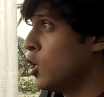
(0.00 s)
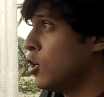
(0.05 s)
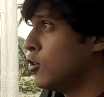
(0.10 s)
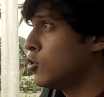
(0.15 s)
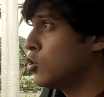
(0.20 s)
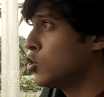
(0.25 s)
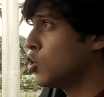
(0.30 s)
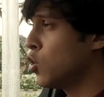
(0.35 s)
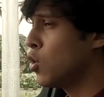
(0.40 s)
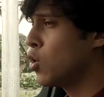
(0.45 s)

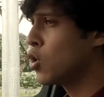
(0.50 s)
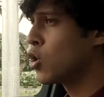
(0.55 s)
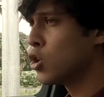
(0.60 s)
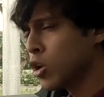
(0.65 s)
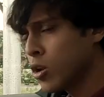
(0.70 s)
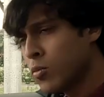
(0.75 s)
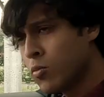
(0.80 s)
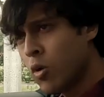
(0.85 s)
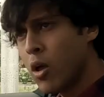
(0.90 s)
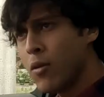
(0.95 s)
So good
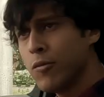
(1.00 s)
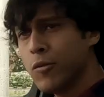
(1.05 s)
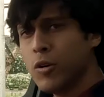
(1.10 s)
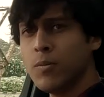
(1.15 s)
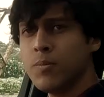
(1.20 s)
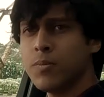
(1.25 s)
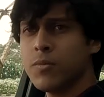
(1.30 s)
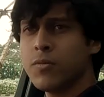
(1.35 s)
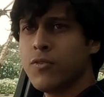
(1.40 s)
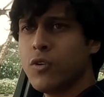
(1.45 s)
on Volvo
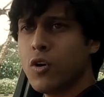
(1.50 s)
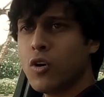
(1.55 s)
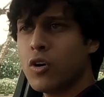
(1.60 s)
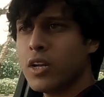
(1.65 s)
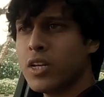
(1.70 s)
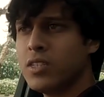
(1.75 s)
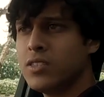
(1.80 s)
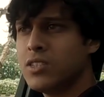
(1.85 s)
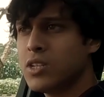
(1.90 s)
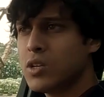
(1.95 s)
for
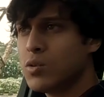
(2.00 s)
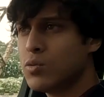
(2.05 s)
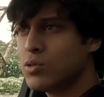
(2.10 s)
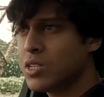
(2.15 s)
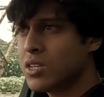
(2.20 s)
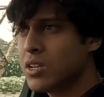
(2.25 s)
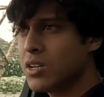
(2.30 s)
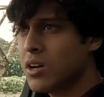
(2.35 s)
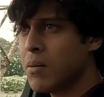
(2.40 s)
introducing